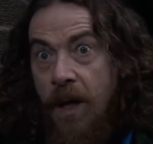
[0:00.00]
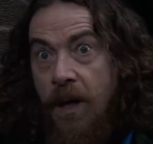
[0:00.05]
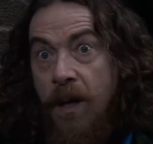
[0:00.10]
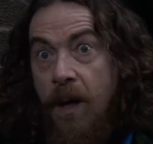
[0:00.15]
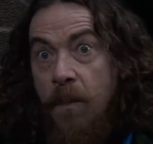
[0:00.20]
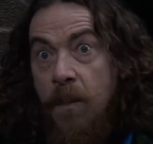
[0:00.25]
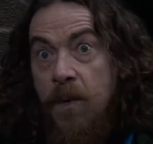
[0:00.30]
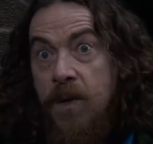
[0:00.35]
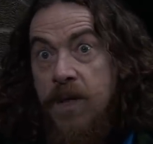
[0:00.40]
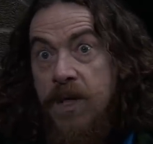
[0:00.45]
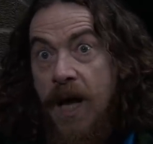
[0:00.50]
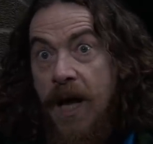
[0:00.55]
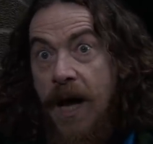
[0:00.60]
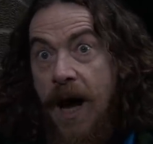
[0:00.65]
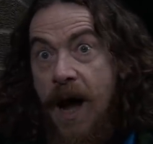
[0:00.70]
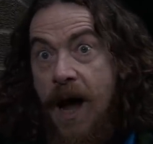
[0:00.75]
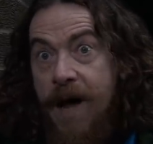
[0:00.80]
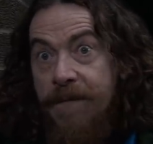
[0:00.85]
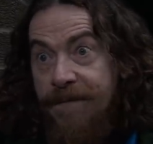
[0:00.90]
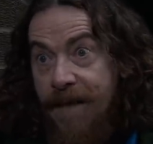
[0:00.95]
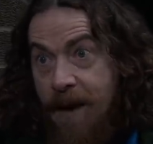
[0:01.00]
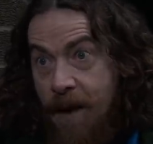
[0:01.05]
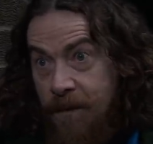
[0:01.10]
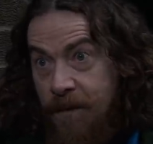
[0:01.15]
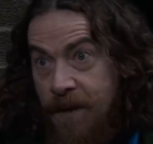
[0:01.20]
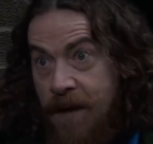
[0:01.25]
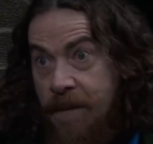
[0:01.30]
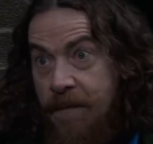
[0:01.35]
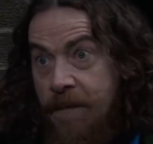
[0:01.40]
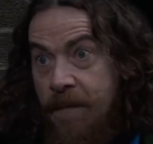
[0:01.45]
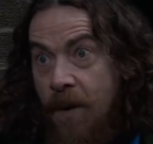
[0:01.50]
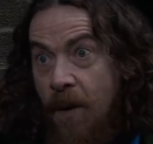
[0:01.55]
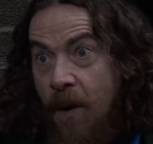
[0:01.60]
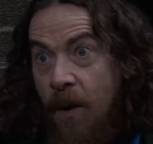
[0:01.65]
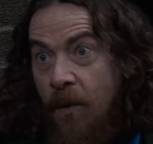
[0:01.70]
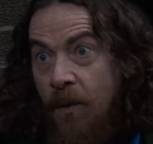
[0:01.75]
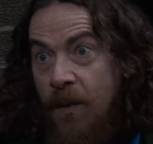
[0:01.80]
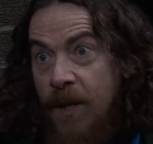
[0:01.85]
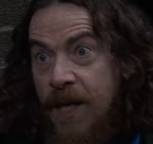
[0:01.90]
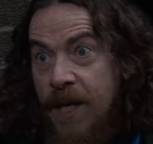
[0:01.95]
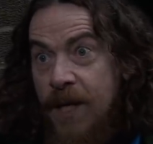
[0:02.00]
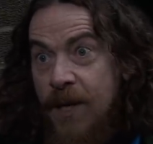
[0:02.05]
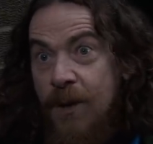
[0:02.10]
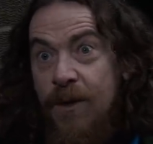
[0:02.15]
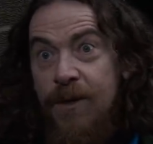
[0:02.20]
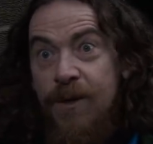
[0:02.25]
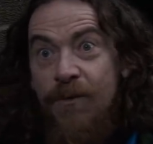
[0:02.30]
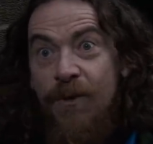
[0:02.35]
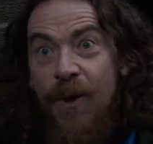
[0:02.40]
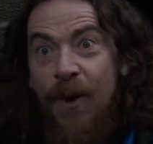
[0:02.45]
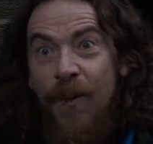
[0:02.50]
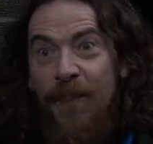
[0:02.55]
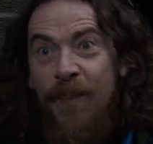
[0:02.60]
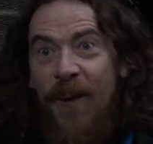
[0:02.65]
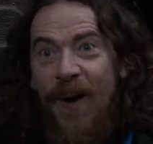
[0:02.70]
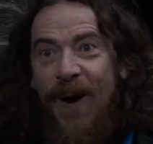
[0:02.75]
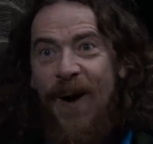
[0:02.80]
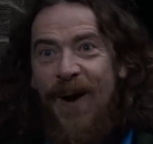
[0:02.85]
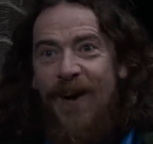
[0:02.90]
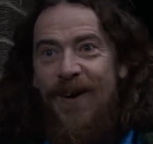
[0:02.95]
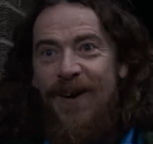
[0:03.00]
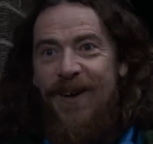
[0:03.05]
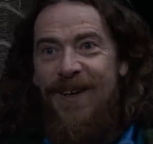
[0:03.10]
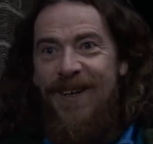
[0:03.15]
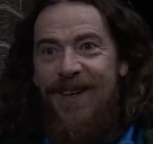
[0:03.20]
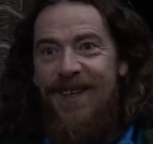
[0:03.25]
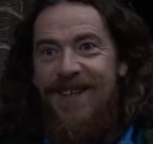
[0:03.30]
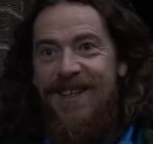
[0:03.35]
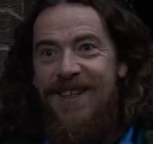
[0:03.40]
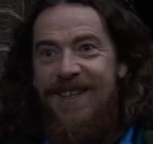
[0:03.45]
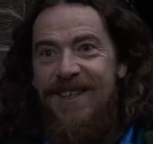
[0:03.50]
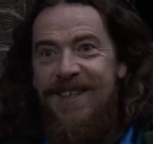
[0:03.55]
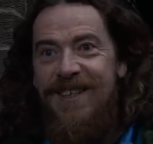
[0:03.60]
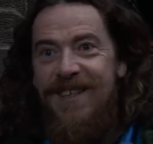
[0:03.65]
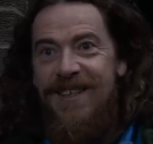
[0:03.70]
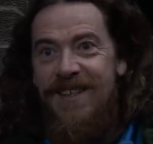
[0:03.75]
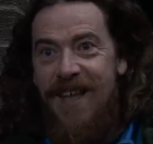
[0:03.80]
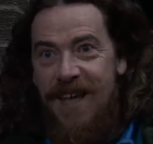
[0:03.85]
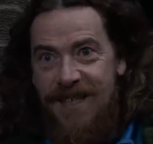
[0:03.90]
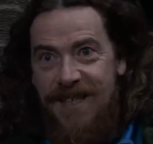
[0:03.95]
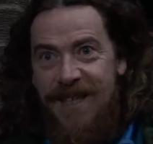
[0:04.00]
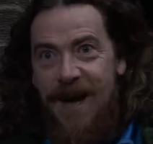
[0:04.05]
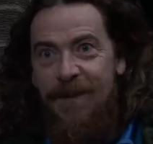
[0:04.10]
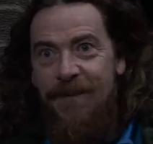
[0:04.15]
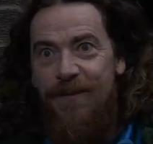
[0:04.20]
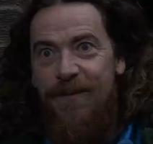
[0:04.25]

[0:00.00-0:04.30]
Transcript: Then we'll say I found him on the industrial park. Does that sound